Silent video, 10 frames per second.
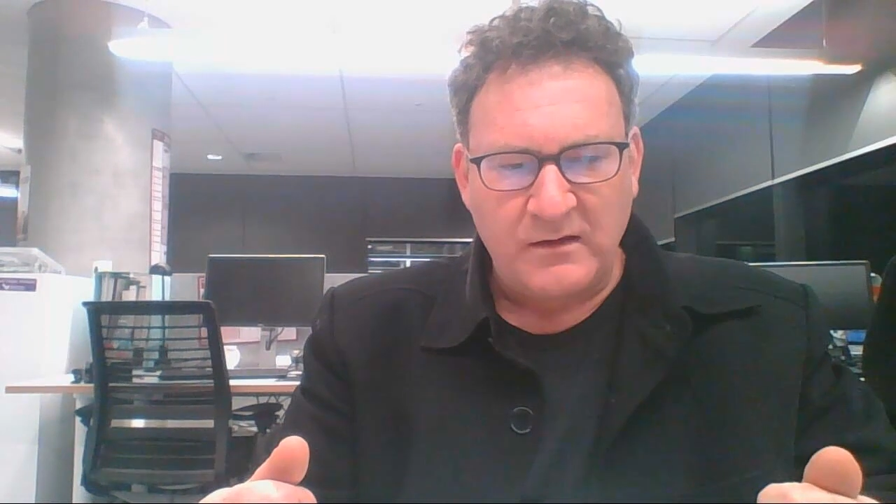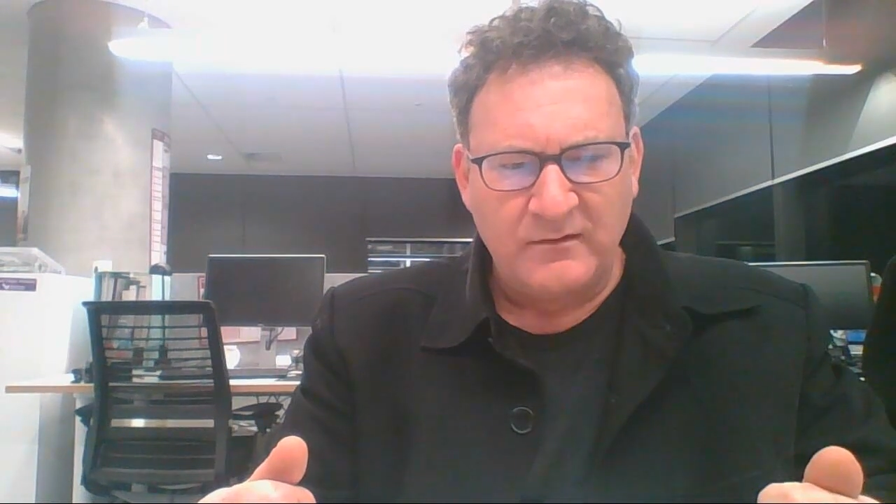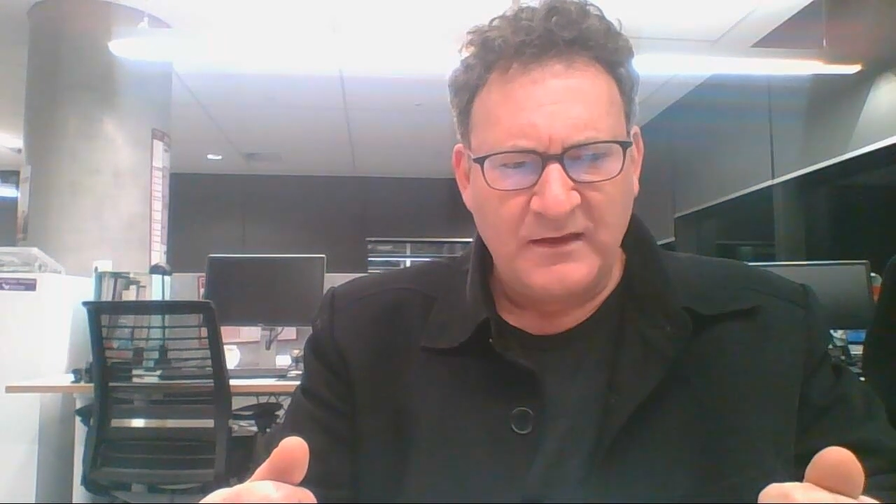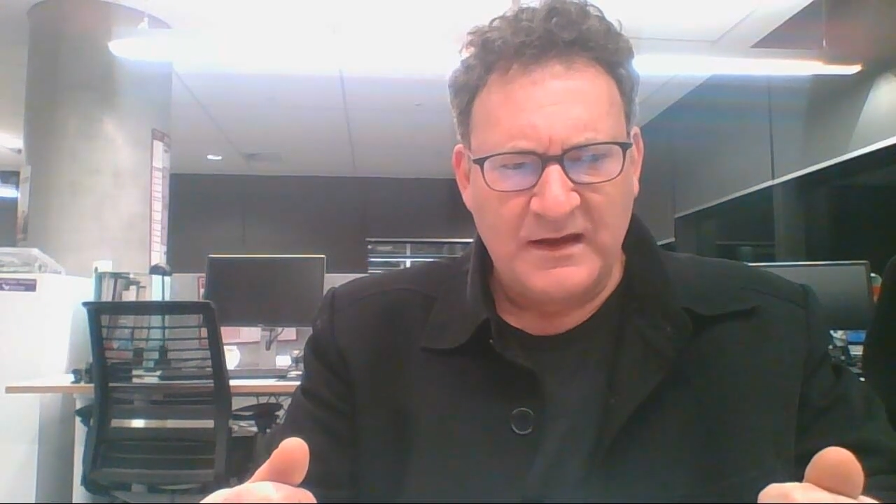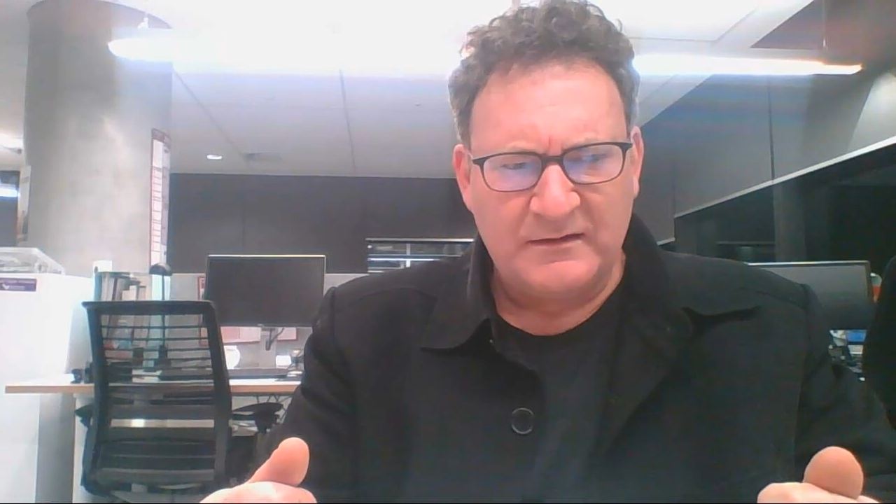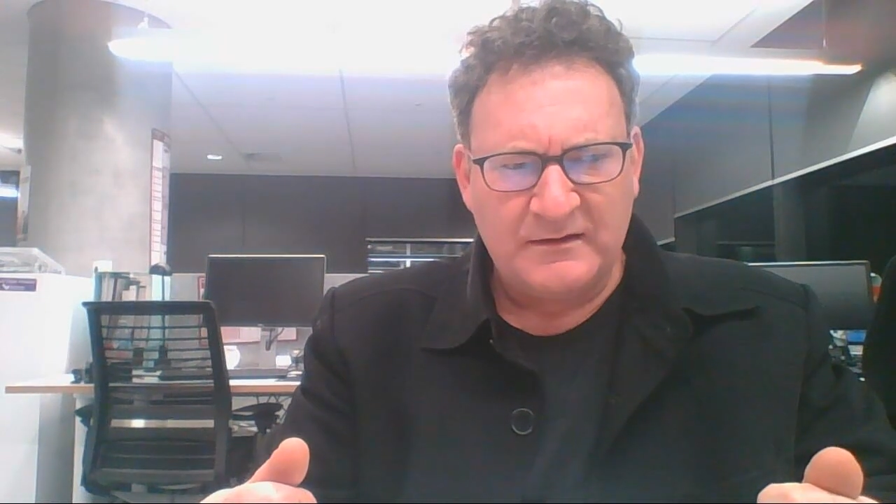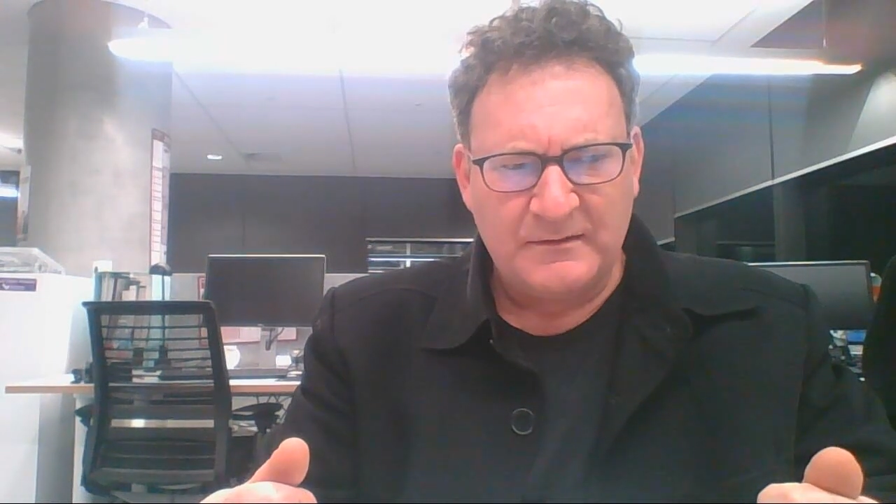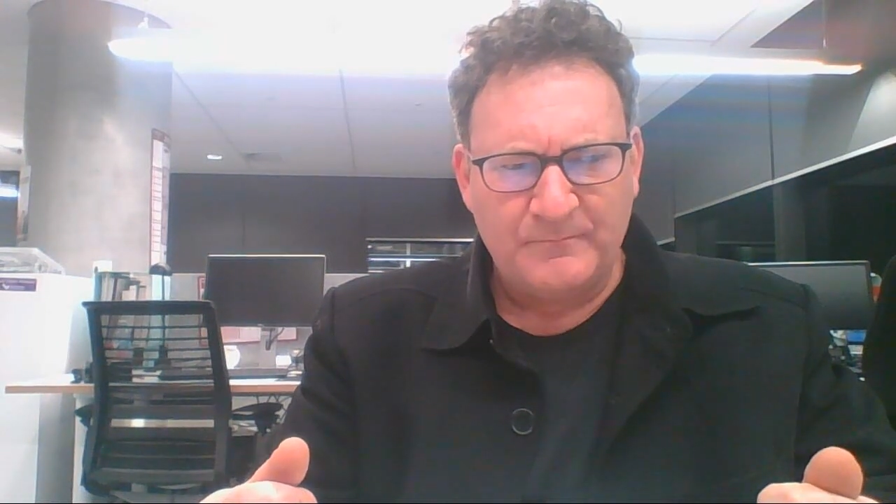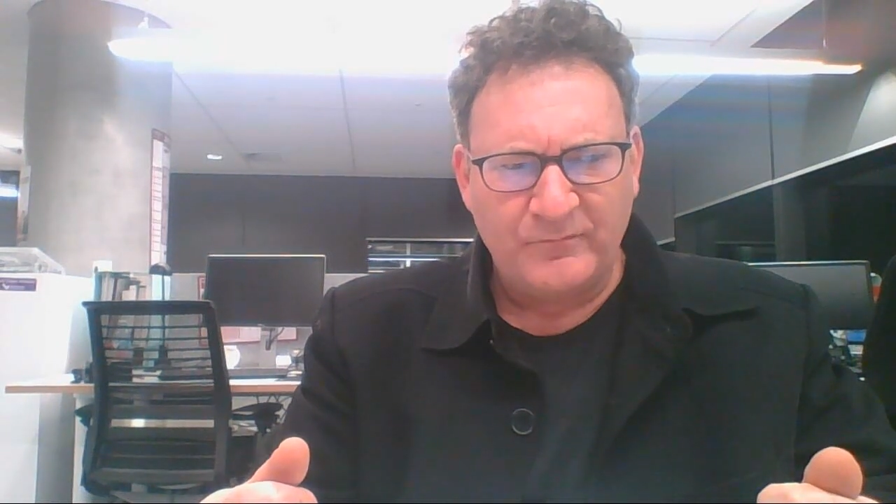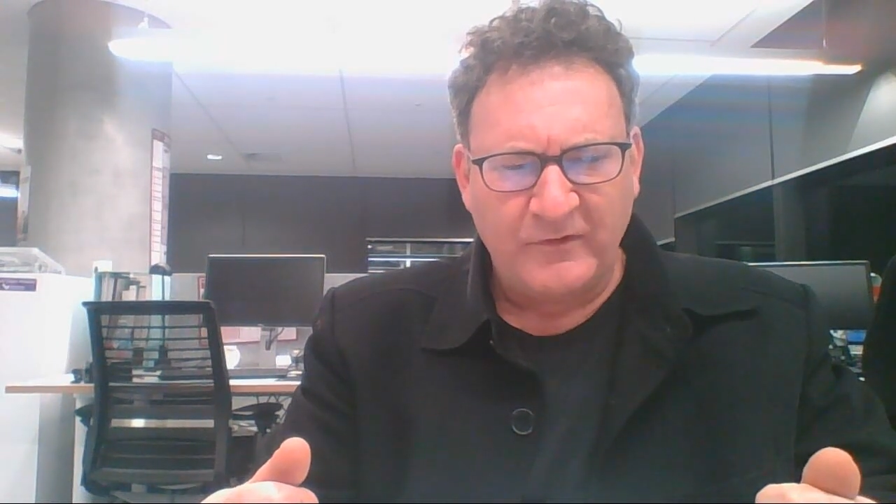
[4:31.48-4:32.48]

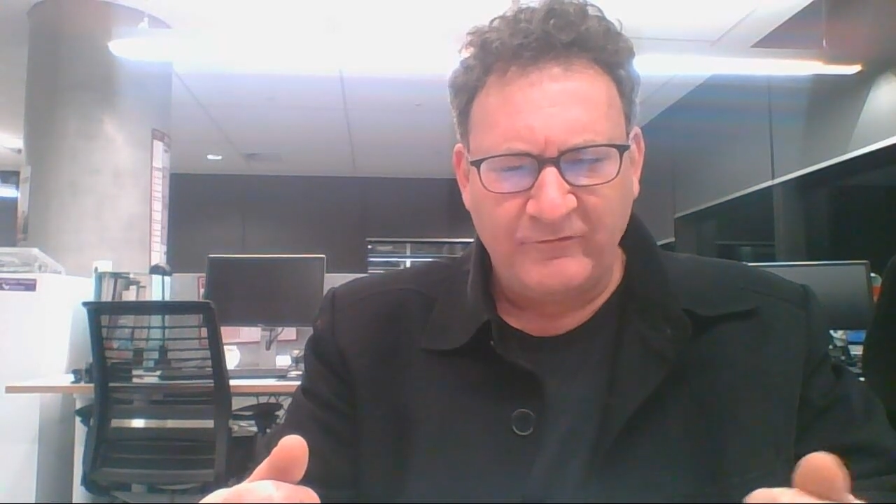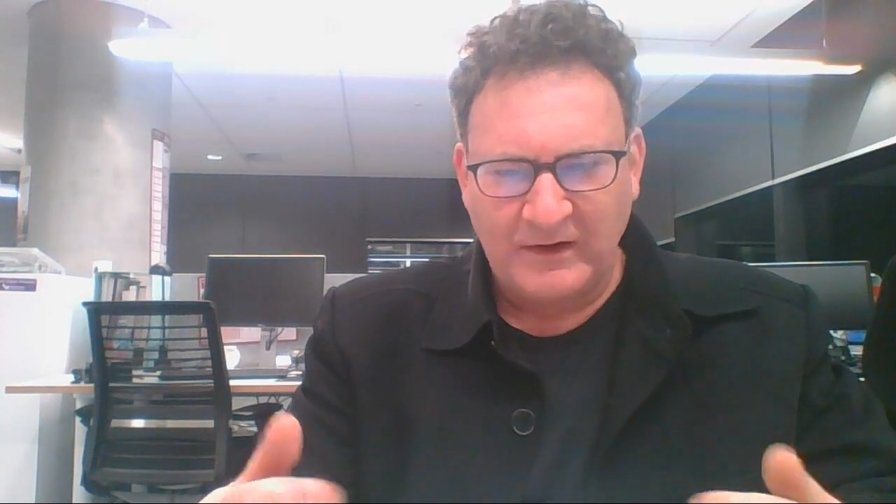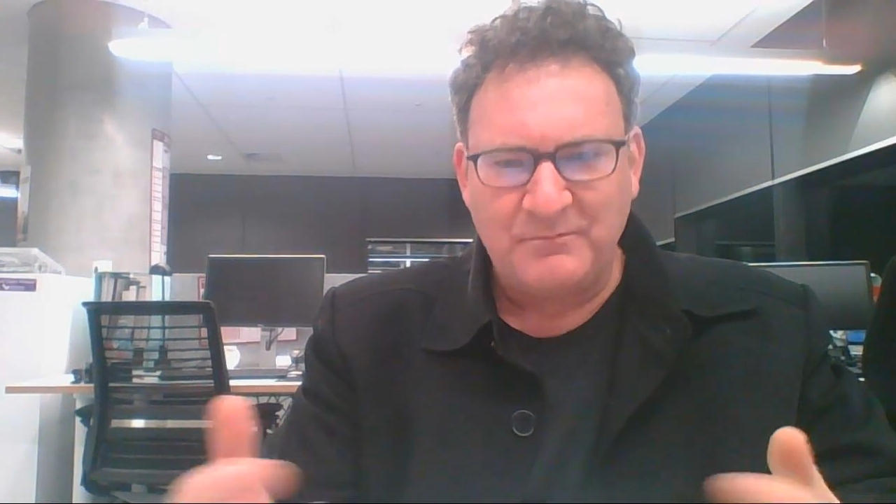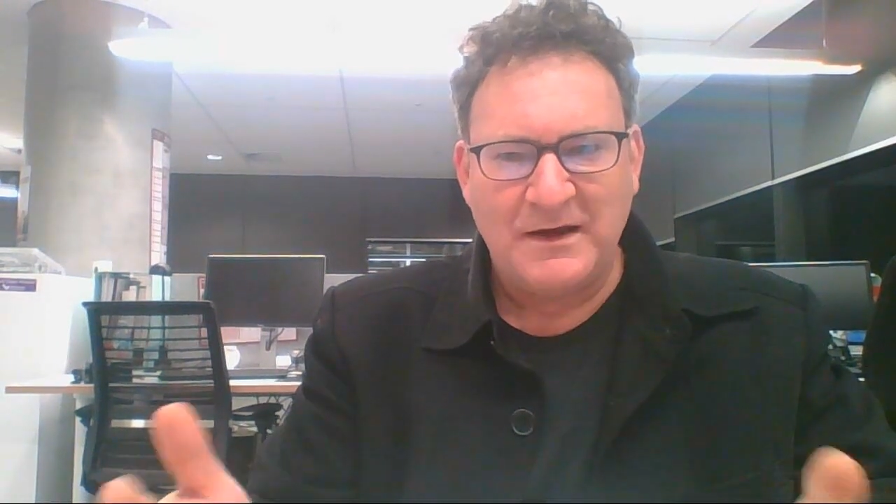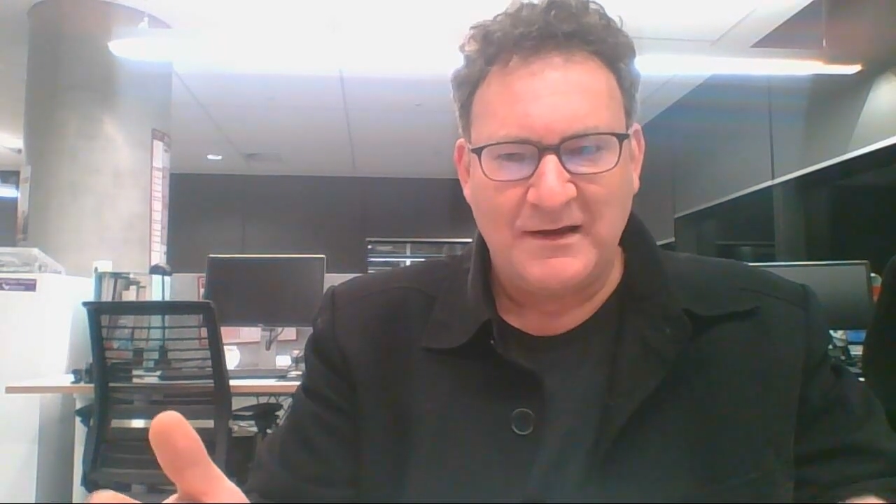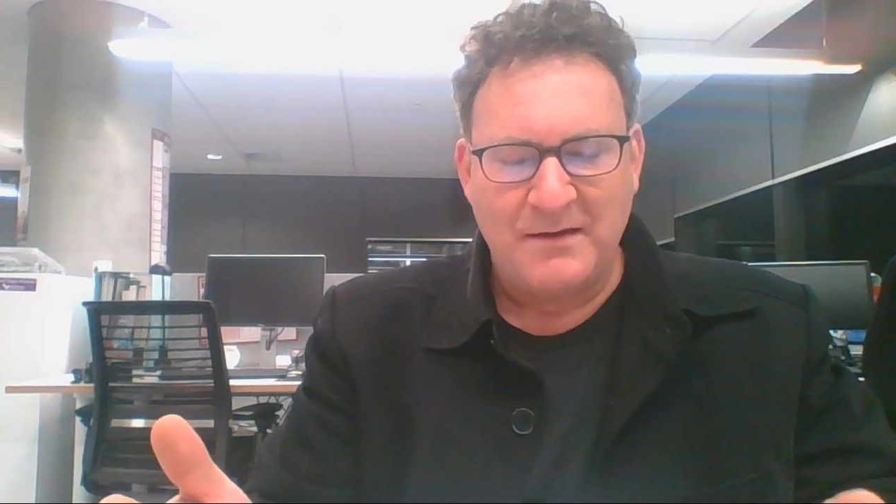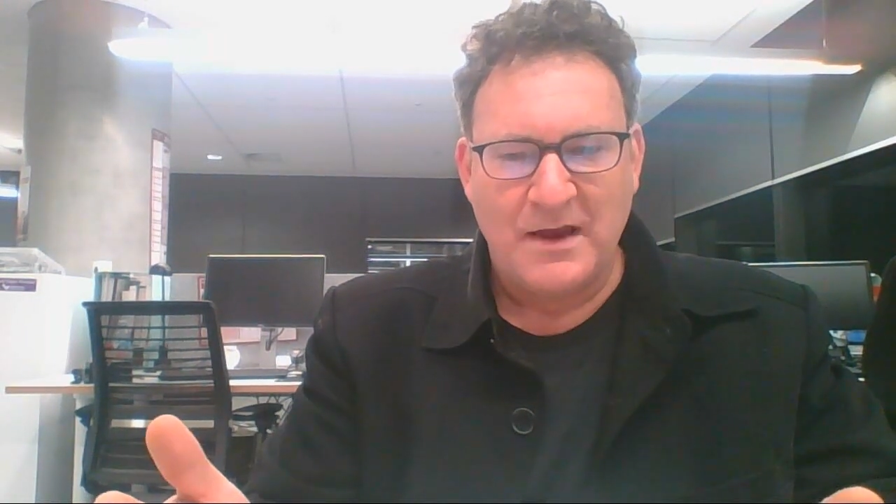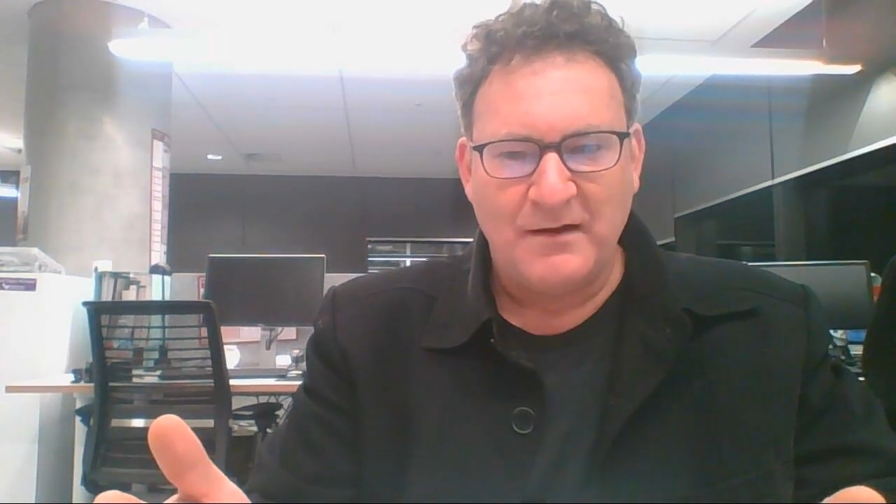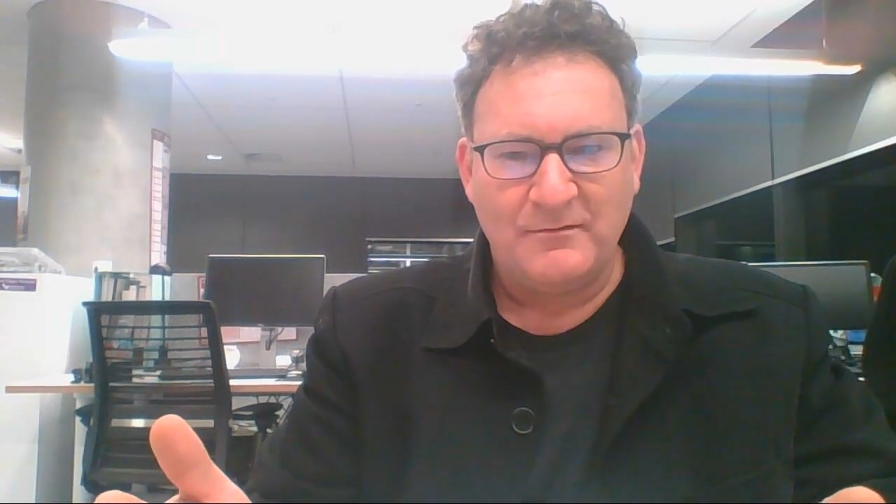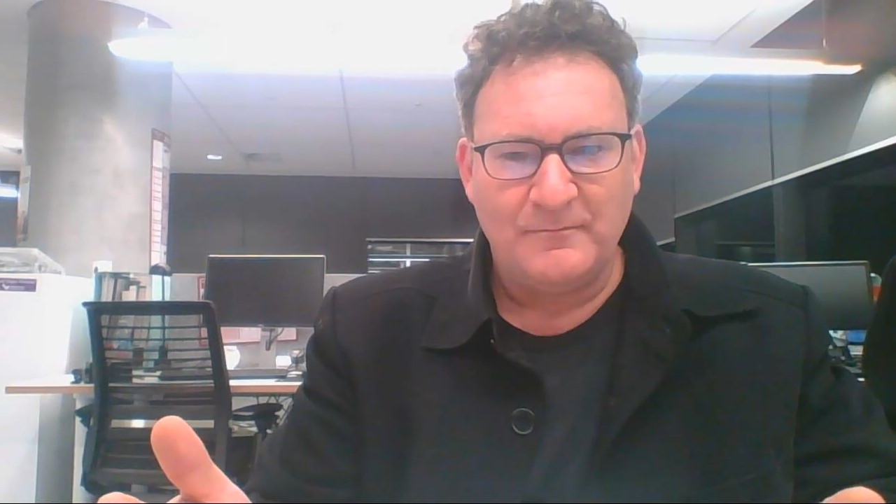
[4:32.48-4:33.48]
then flick me an
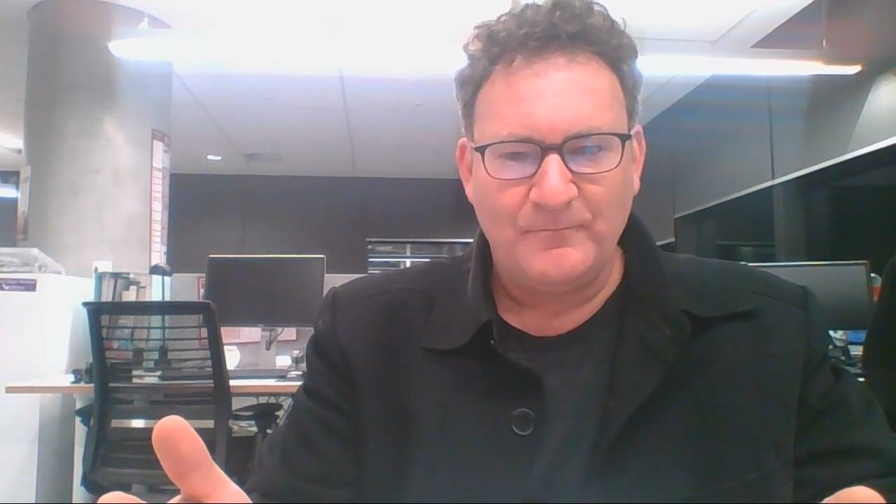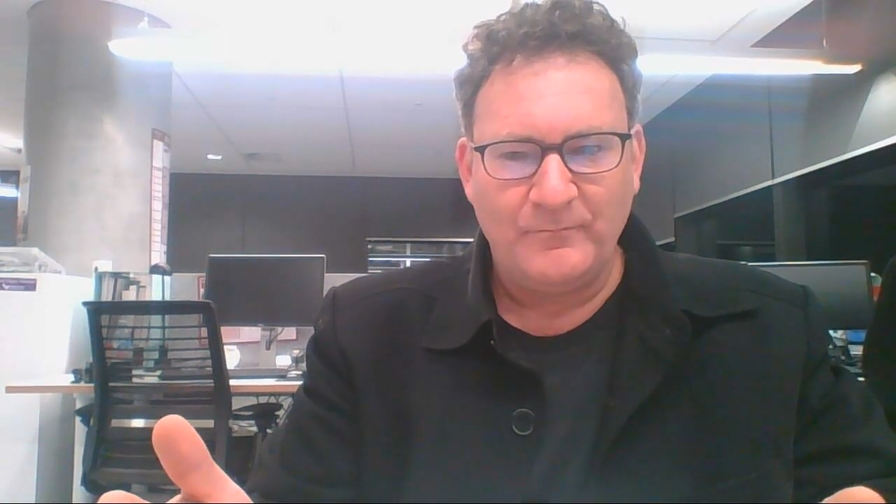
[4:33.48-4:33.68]
email